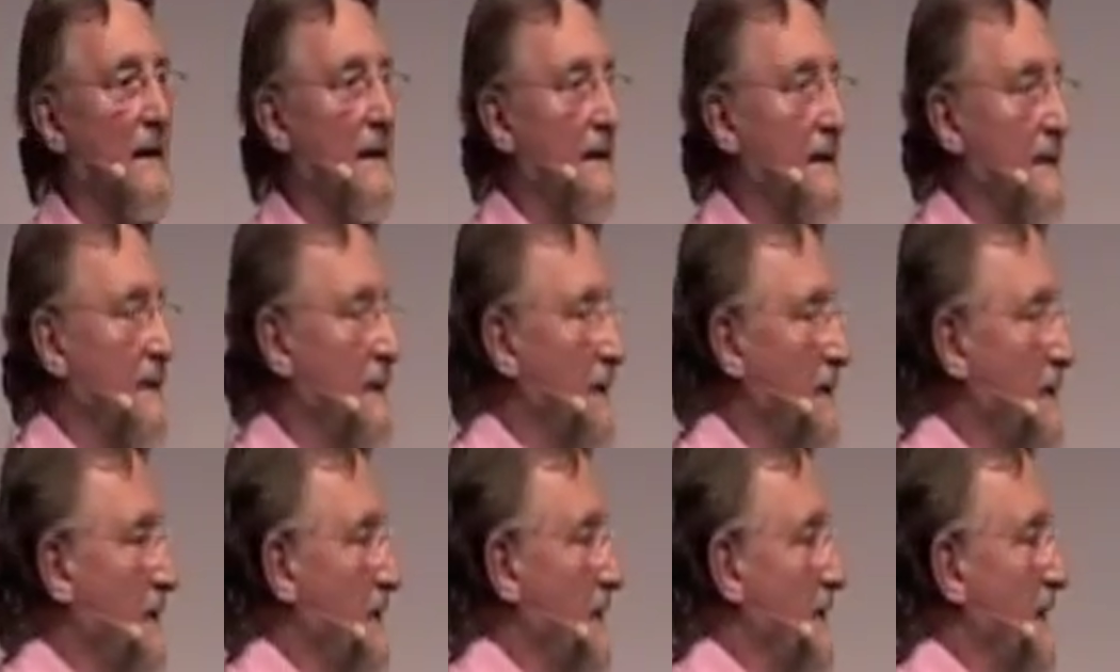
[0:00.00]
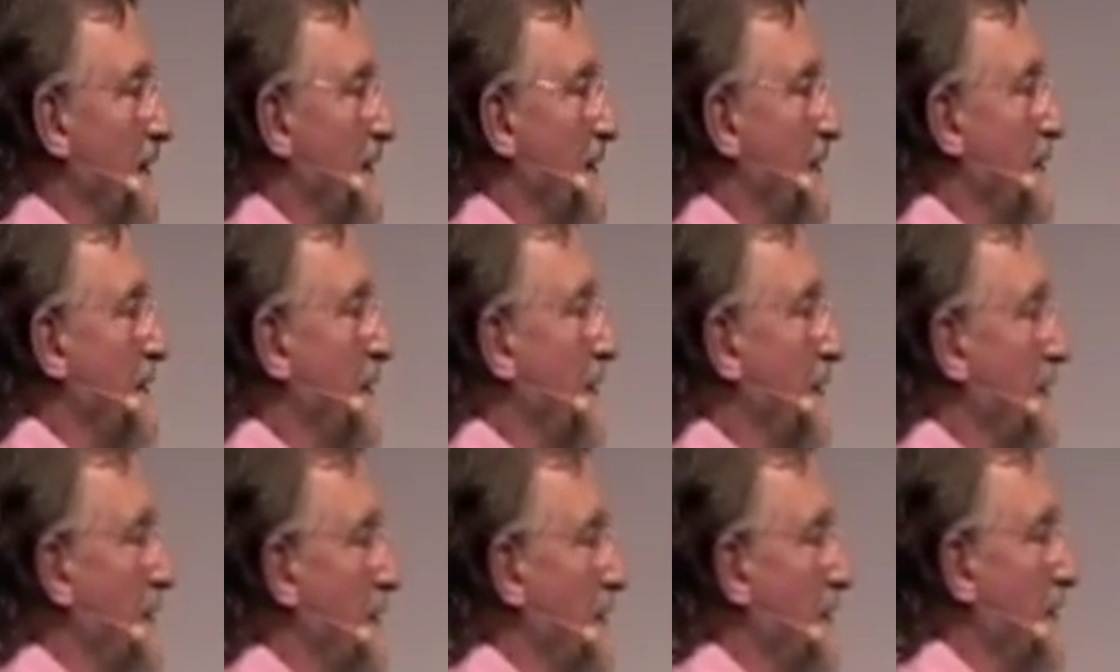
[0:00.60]
As soon as I
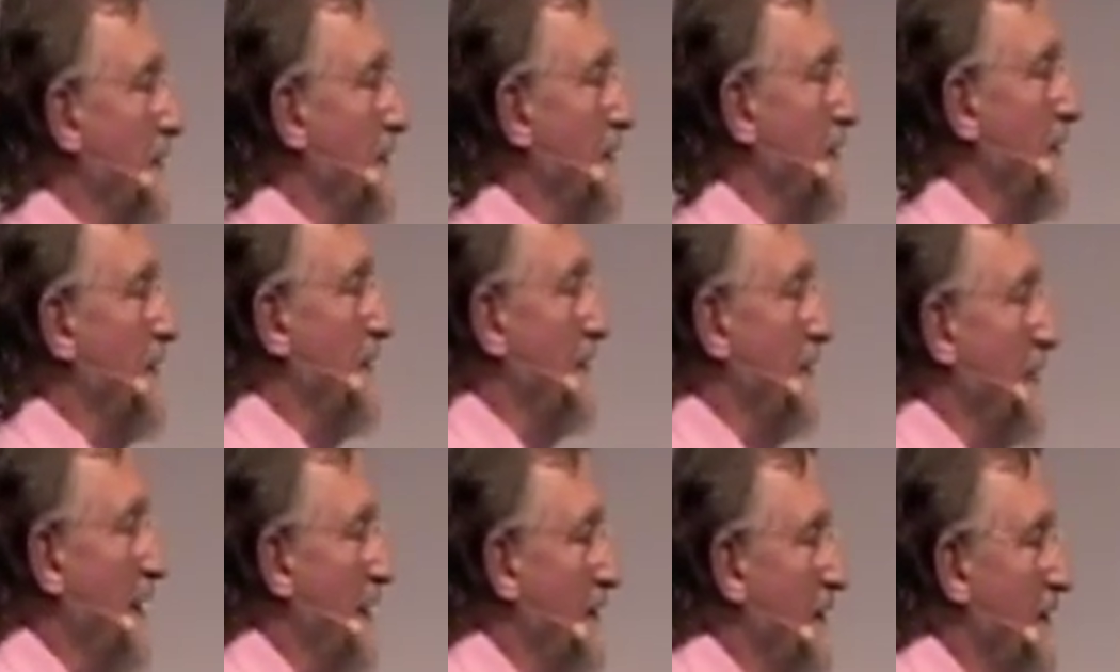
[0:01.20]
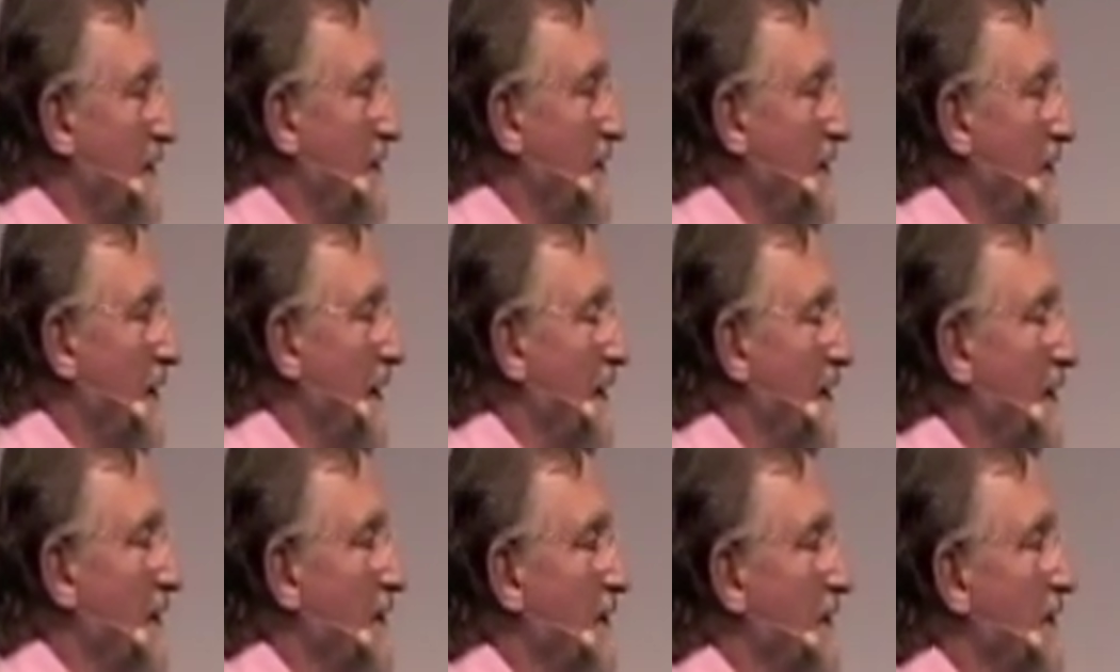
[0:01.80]
turned in another
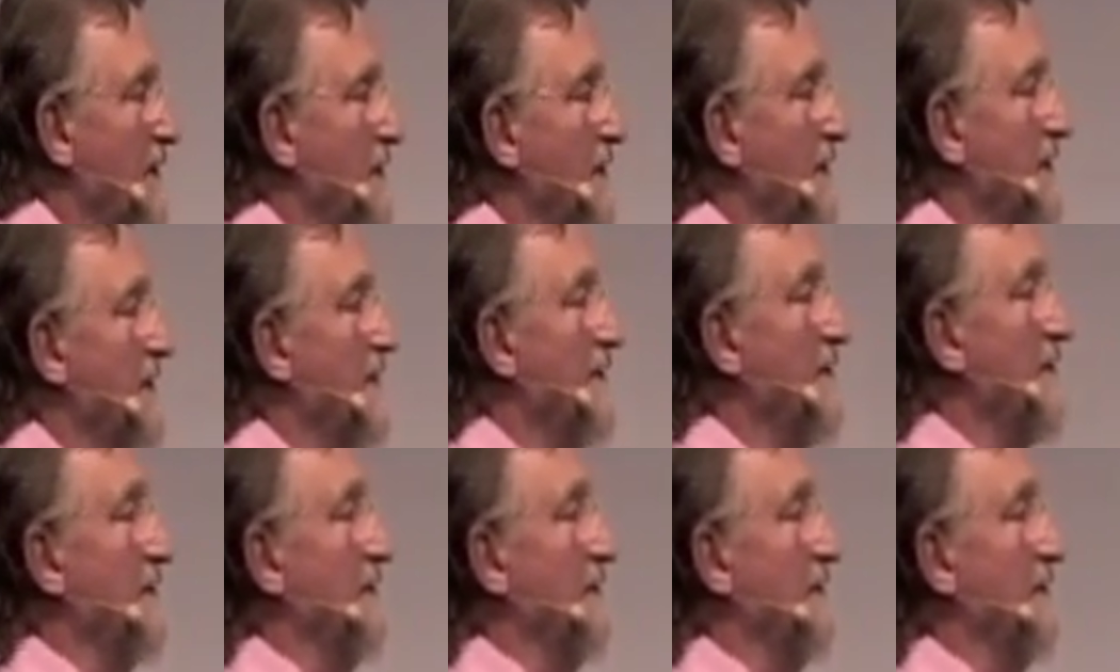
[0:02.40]
direction,